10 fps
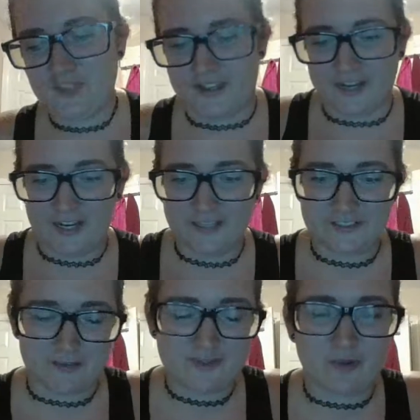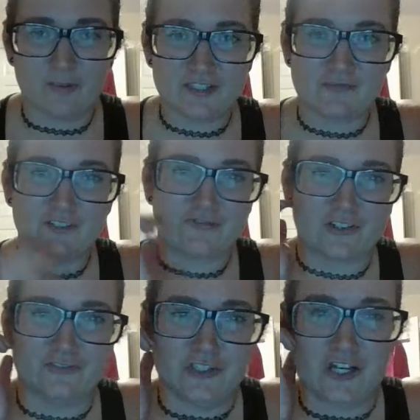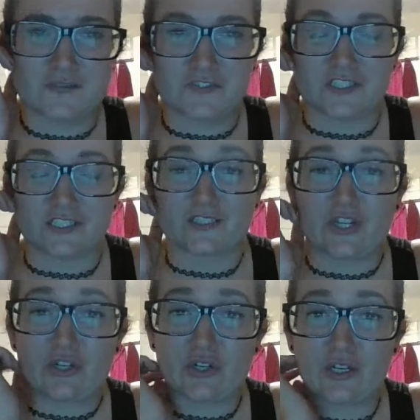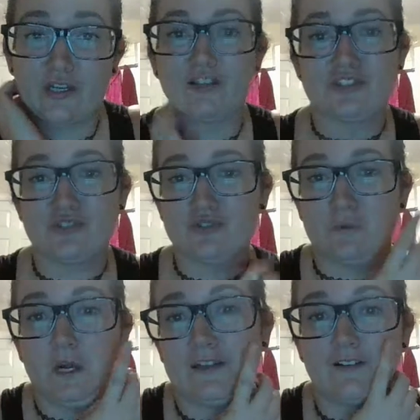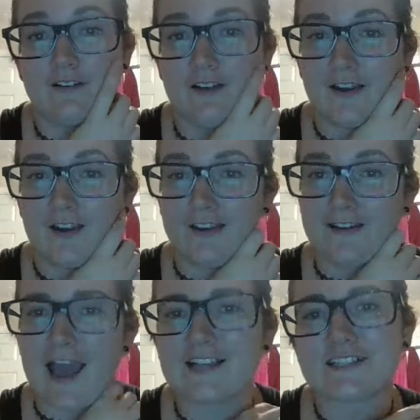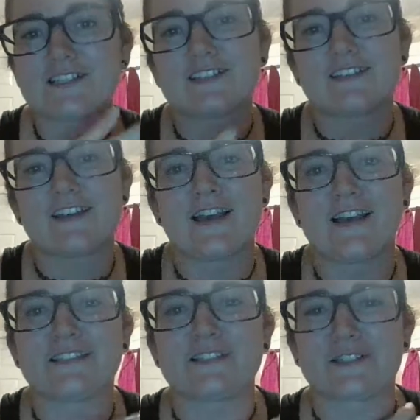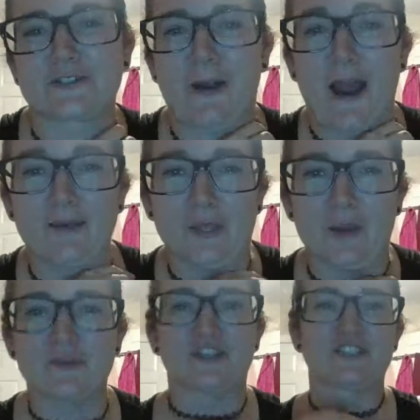And so he brings up these 4 philosophies, and he's like, you're gonna choose one. And as he's describing them, you can